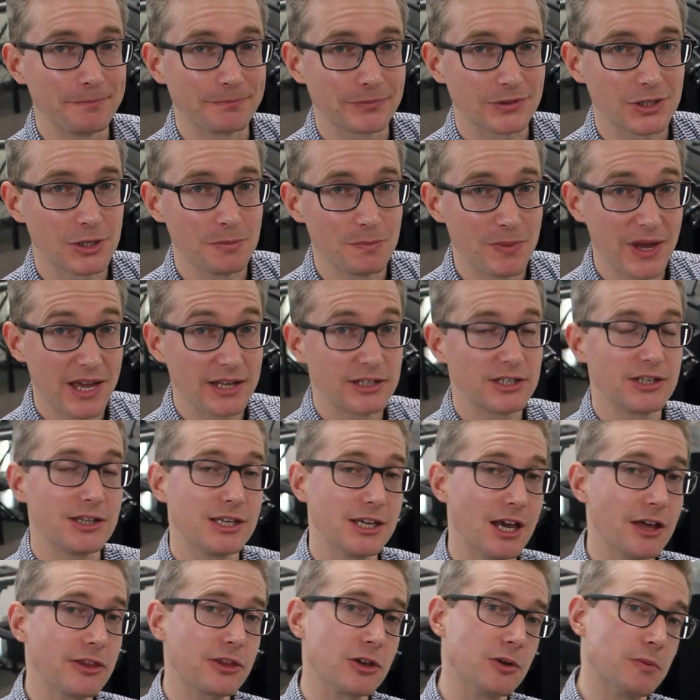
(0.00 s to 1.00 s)
compared to
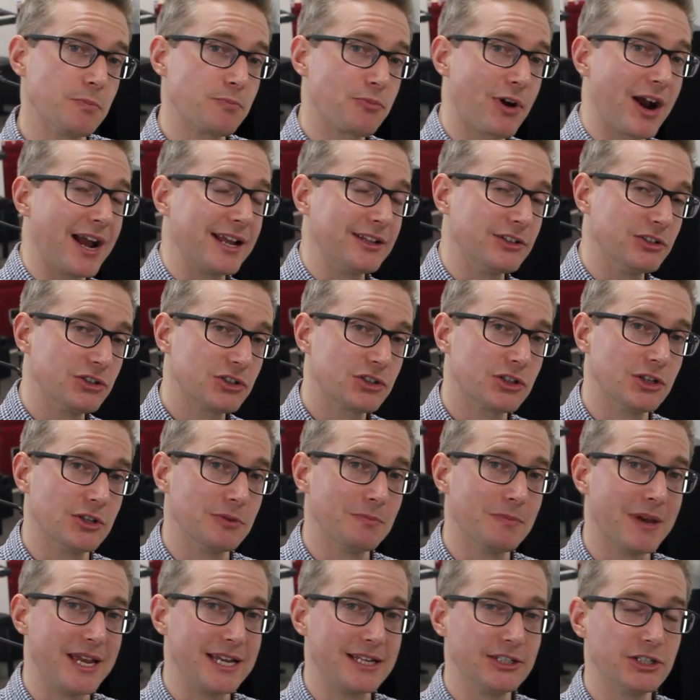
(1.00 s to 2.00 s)
the other brands
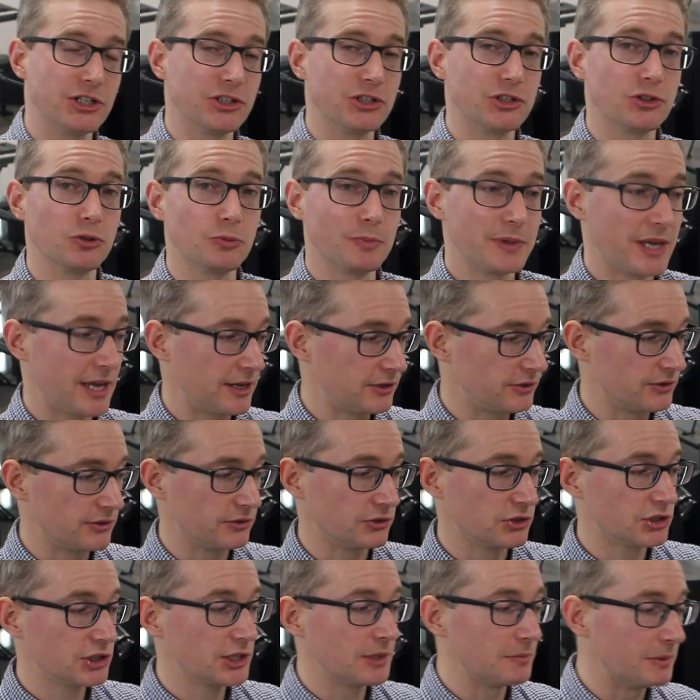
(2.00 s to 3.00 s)
that make digital pianos at
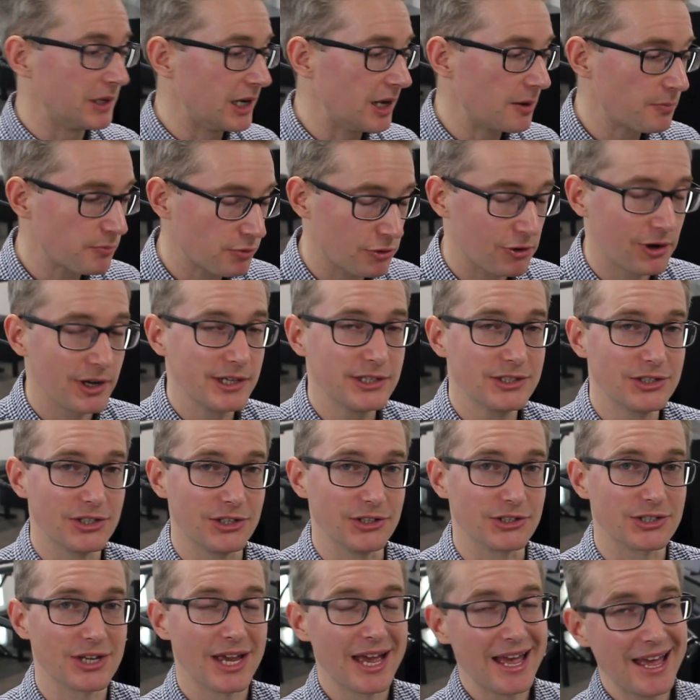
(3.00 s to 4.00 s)
similar
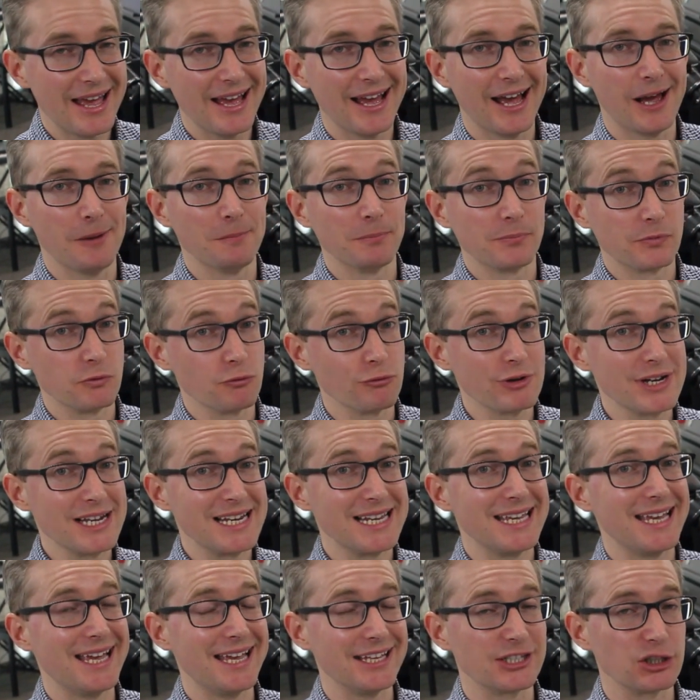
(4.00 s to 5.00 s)
prices?
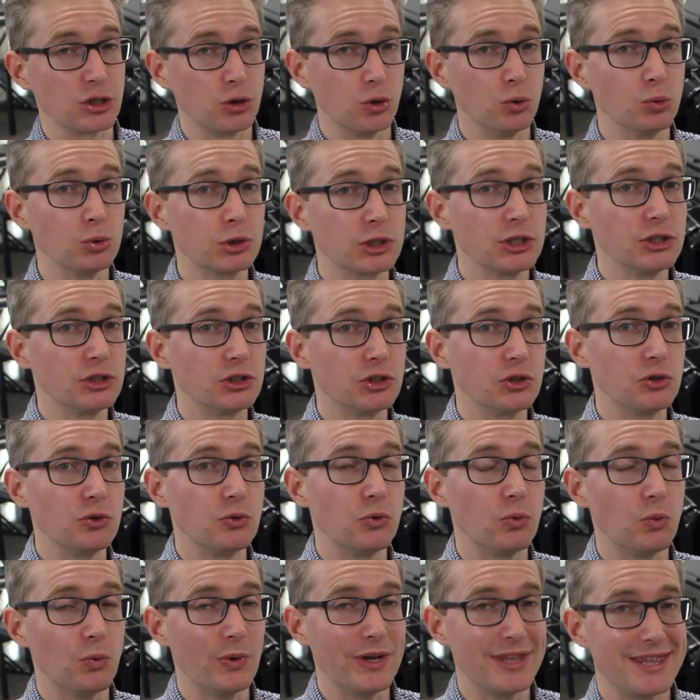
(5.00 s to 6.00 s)
Really, it's all to
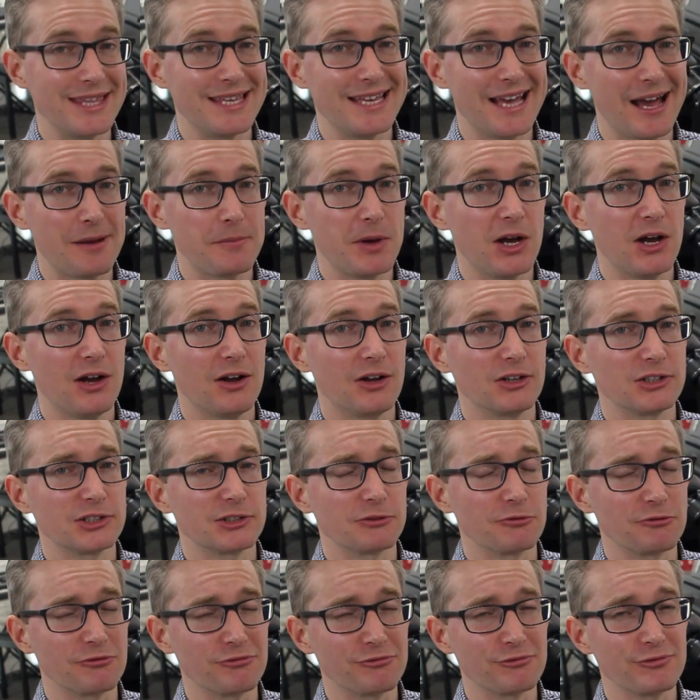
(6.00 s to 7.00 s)
do with Yamaha's
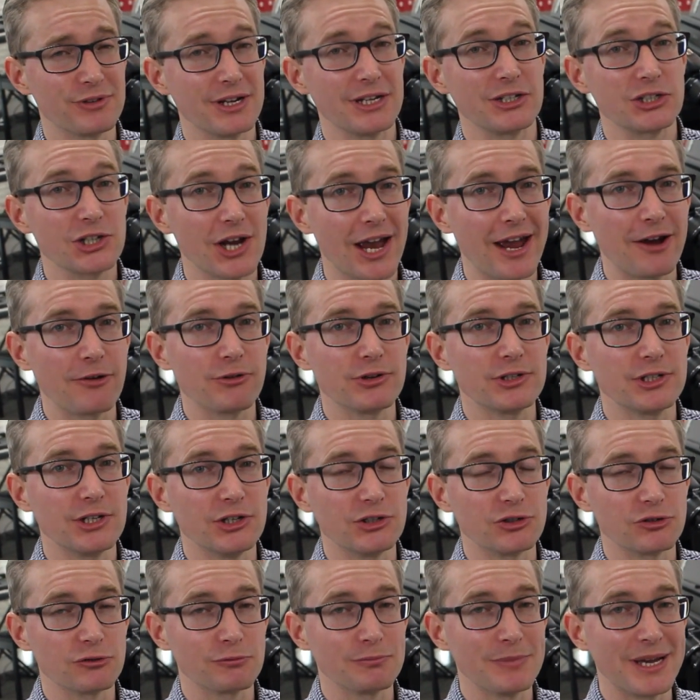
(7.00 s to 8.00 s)
rich
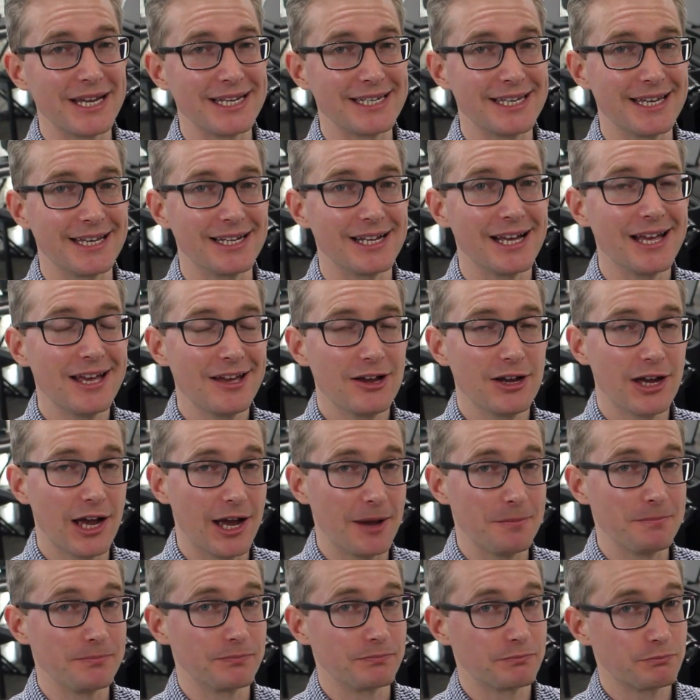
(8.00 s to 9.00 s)
heritage of making
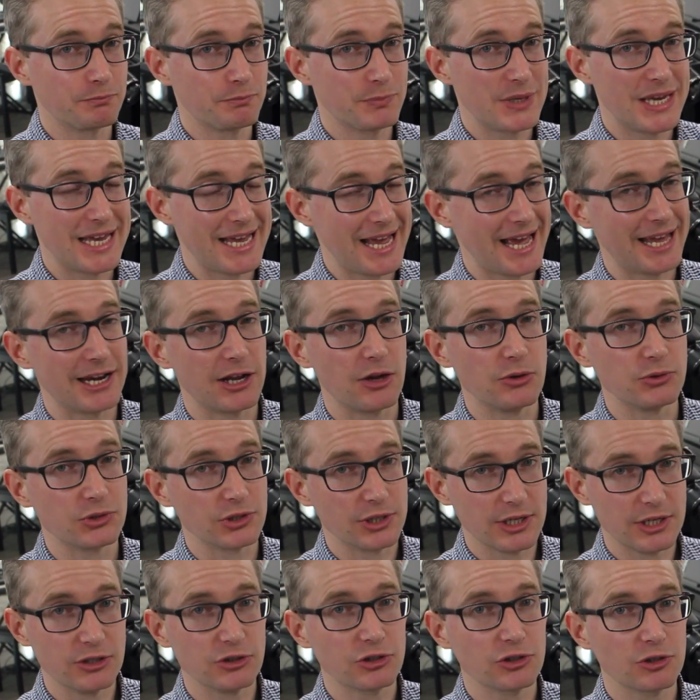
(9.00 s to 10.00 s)
pianos
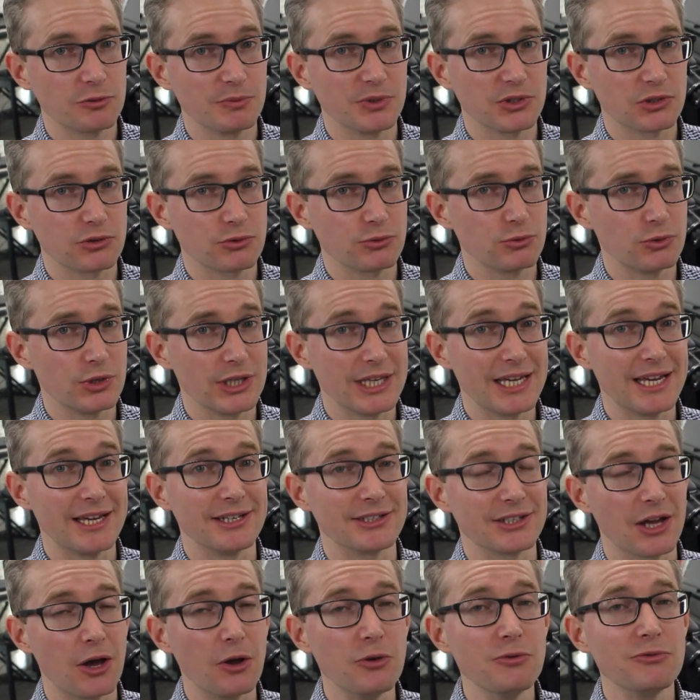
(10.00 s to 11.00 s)
and instruments through the
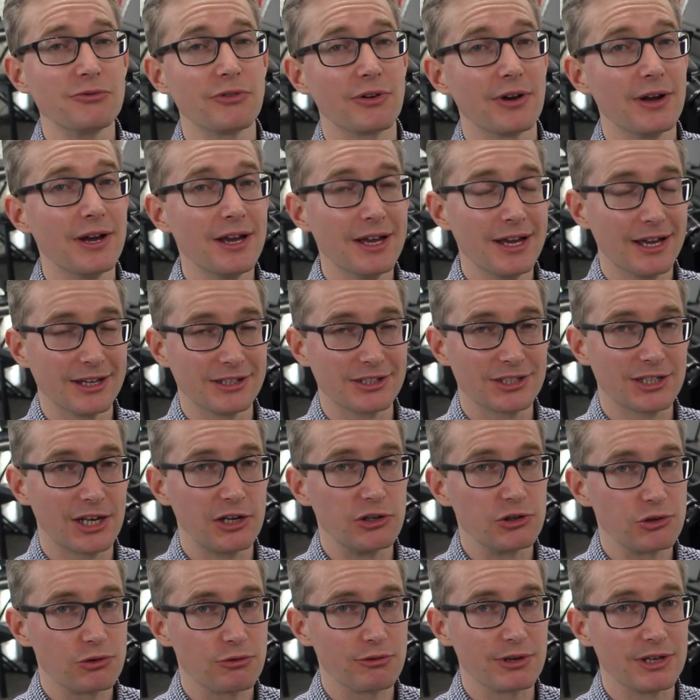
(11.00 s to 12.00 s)
years, over a
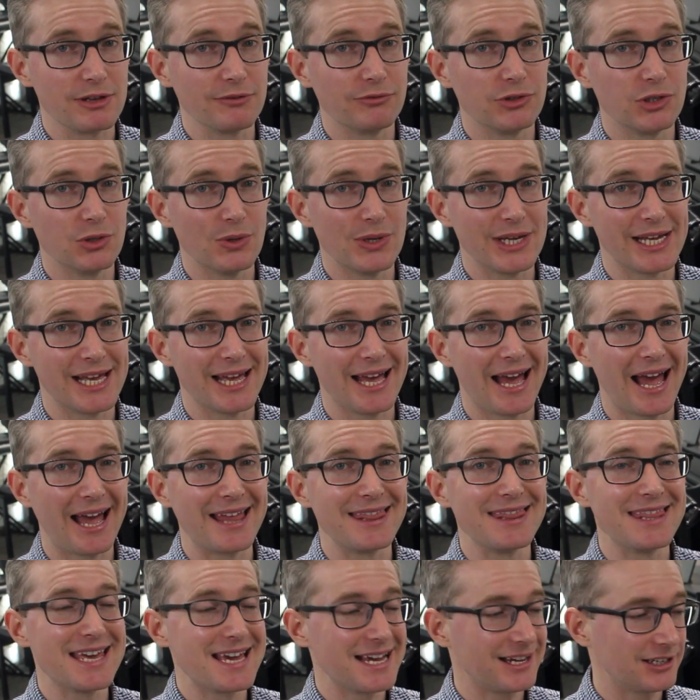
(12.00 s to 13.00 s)
century of doing it,
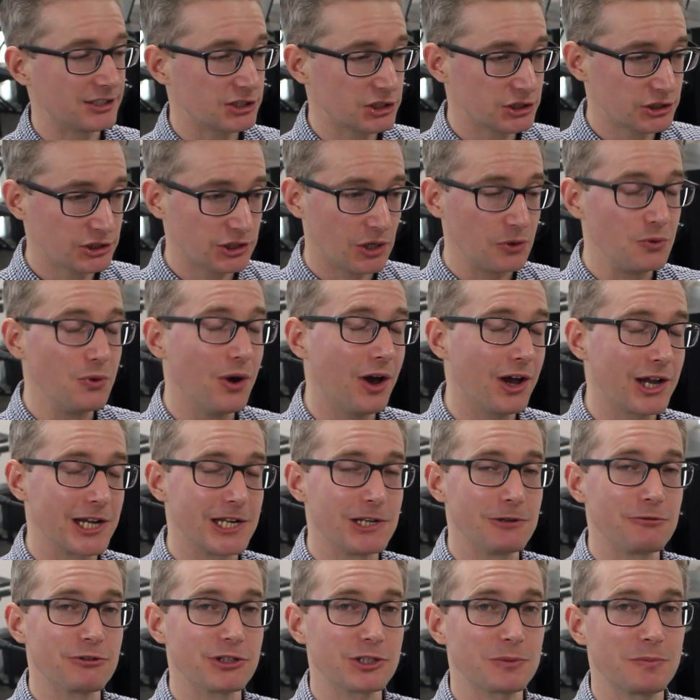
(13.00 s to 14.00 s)
and they are so
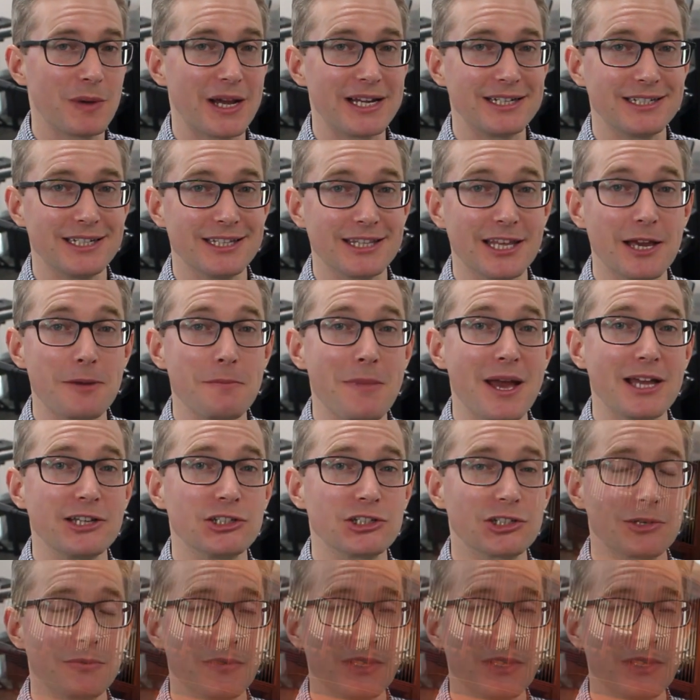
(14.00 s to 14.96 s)
highly respected. They make some